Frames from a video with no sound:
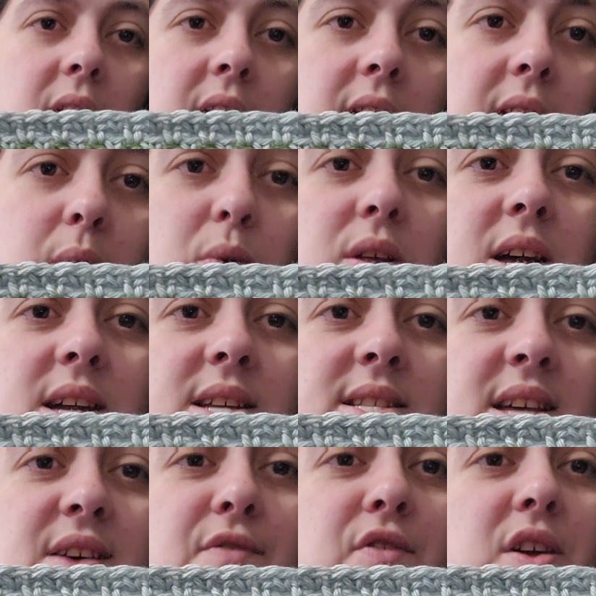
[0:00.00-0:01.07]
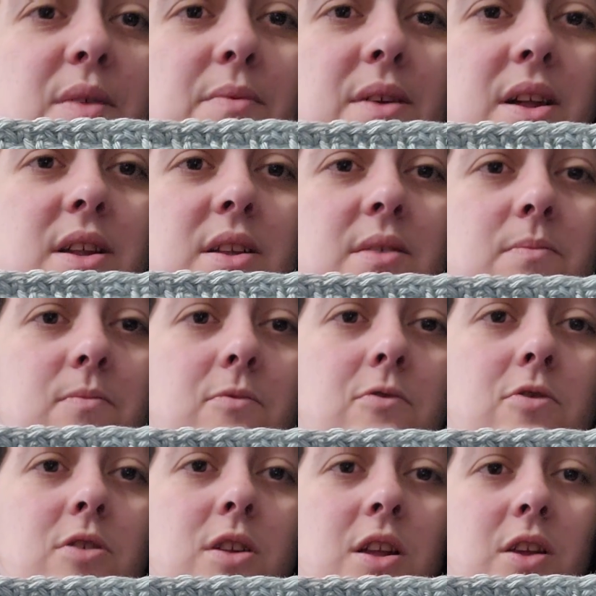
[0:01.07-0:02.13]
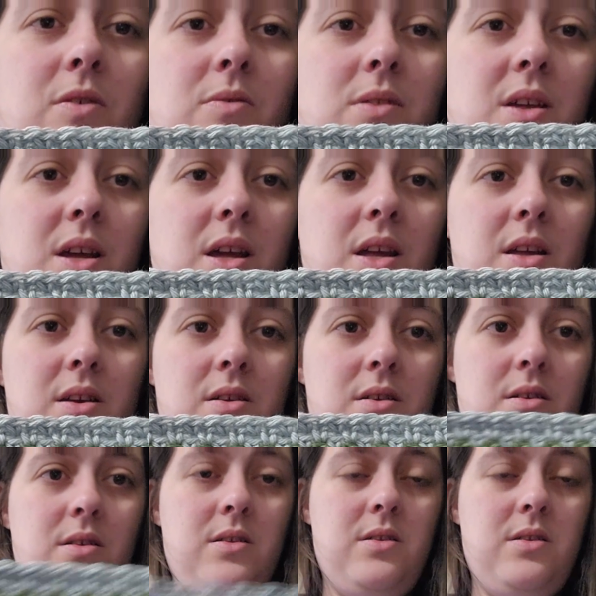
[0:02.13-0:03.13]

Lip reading: And this one has definitely been more unique.